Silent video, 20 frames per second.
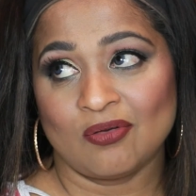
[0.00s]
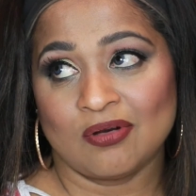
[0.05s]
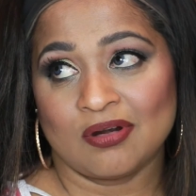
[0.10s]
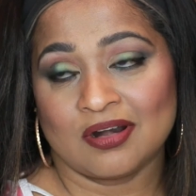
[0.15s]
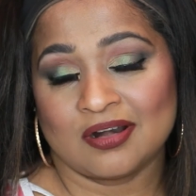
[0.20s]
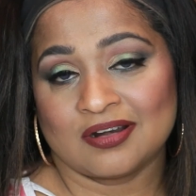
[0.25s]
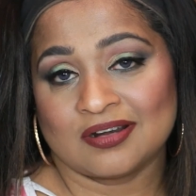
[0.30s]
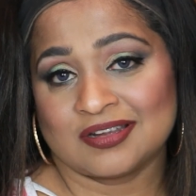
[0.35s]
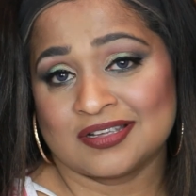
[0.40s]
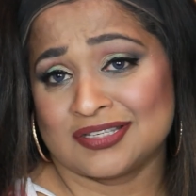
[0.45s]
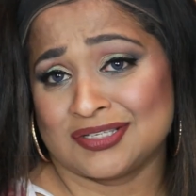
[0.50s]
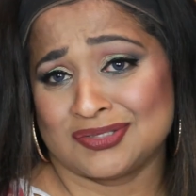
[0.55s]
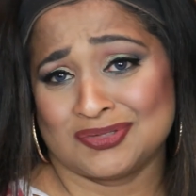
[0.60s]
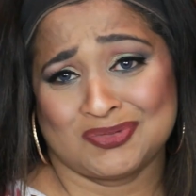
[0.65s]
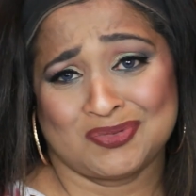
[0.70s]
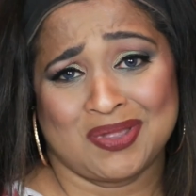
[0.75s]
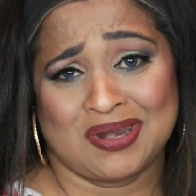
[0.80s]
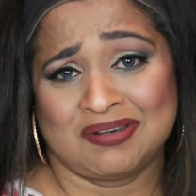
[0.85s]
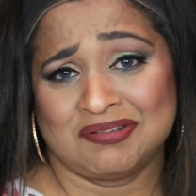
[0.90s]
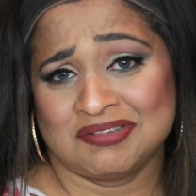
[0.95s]
or a
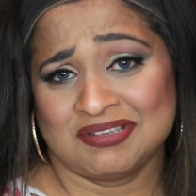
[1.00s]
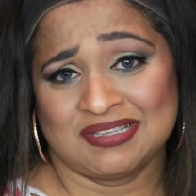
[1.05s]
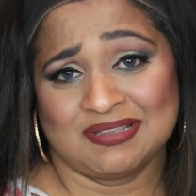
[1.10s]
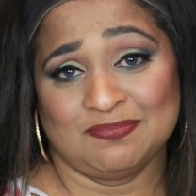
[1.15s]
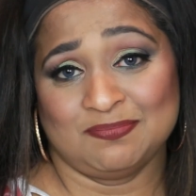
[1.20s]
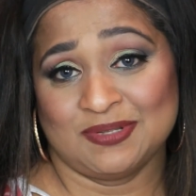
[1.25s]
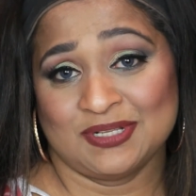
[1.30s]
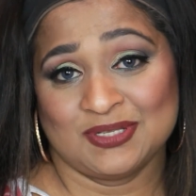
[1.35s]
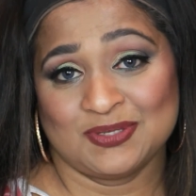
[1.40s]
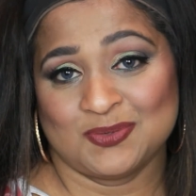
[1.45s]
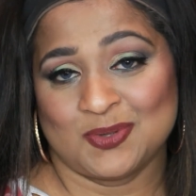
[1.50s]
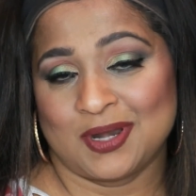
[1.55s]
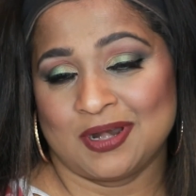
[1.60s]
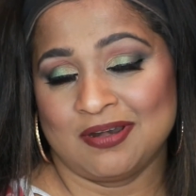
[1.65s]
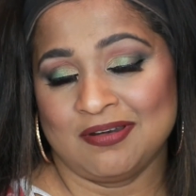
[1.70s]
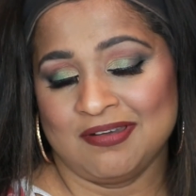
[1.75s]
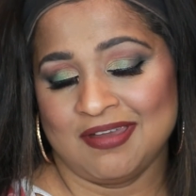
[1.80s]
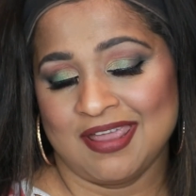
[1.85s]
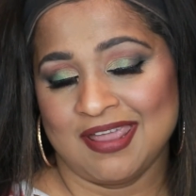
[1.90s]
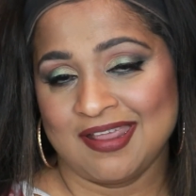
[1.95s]
sweater, simple
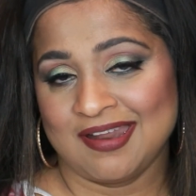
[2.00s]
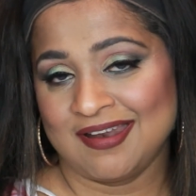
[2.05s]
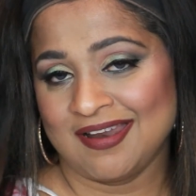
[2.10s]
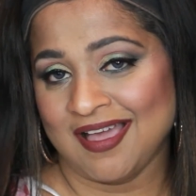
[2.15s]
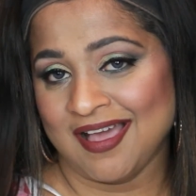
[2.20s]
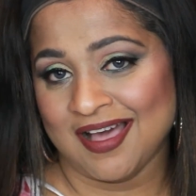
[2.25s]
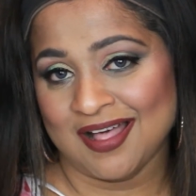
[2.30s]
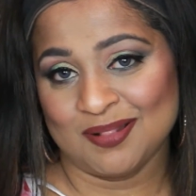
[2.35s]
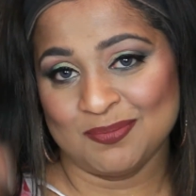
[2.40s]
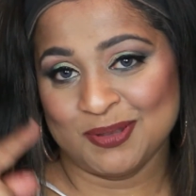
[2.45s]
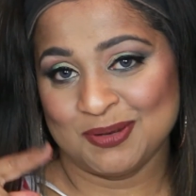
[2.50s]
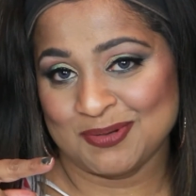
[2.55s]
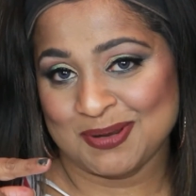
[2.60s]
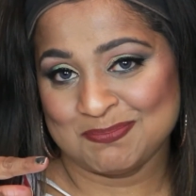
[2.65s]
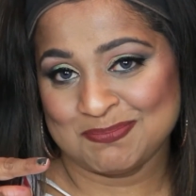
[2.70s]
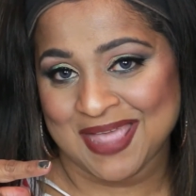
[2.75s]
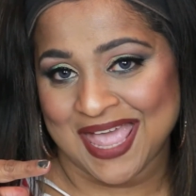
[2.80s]
sweater, and I'll be right